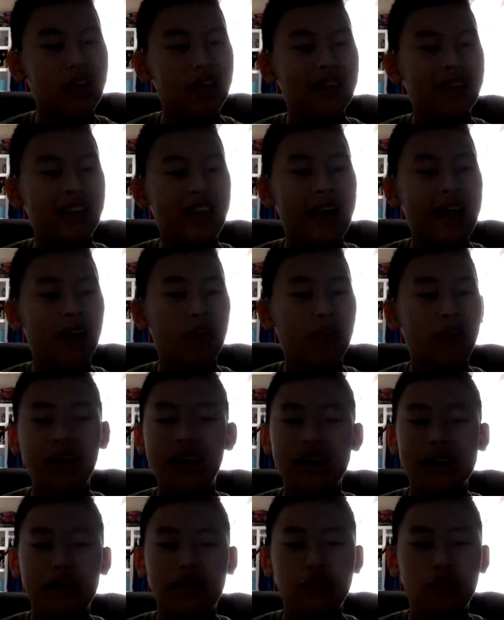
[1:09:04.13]
Clara,
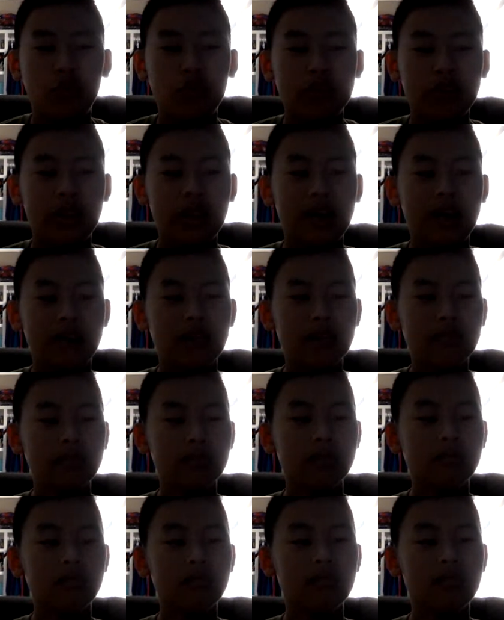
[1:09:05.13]
California.
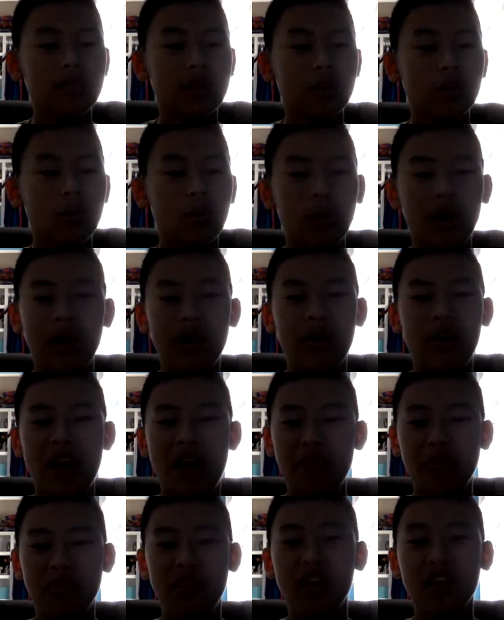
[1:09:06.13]
Well,
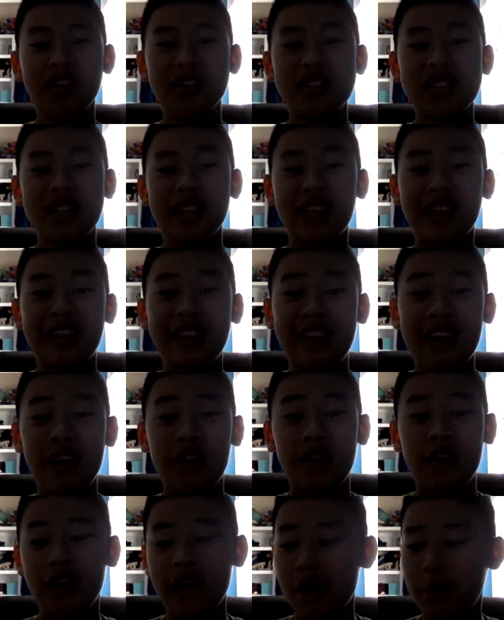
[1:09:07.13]
I'm not in Santa
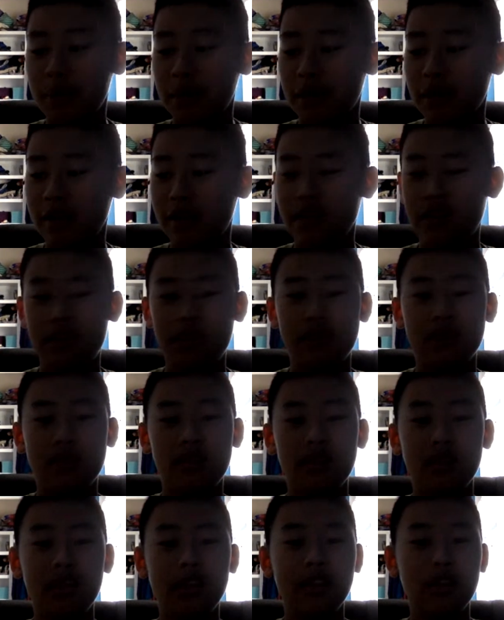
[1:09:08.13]
Clara, I'm in
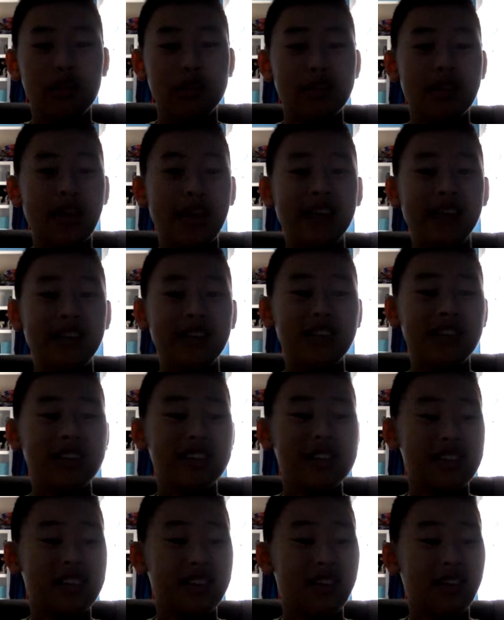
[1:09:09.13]
Los
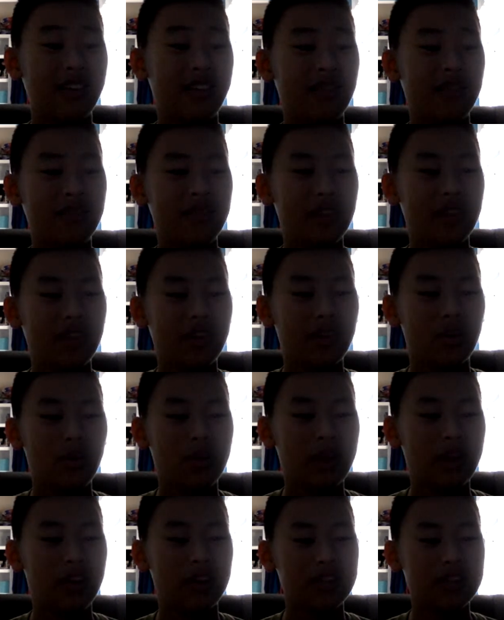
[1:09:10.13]
Angeles, so who
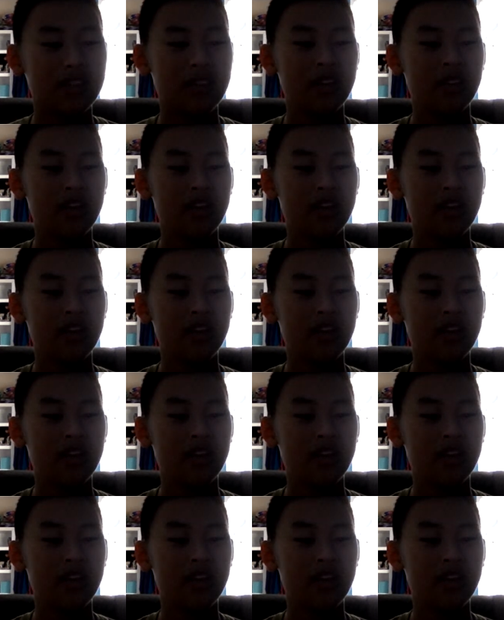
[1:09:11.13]
cares?